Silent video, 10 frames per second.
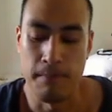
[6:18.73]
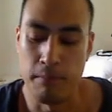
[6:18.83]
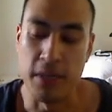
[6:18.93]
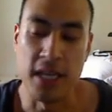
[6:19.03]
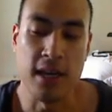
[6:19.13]

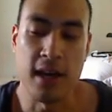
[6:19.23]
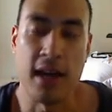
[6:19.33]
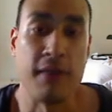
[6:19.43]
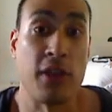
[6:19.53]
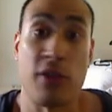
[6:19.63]
Me, I
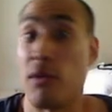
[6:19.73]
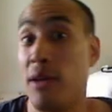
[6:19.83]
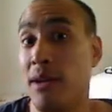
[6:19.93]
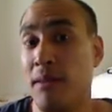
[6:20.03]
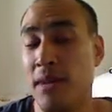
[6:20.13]
have a
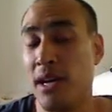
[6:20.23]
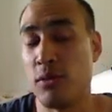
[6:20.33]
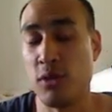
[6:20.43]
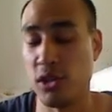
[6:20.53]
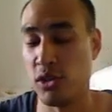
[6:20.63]
3-button mouse,
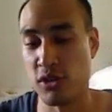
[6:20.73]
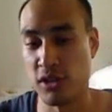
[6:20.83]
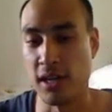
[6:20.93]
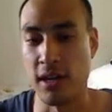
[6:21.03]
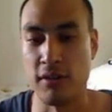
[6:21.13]
which is your
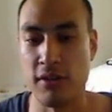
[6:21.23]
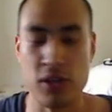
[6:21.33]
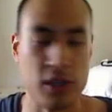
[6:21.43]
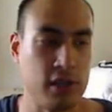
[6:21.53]
standard, just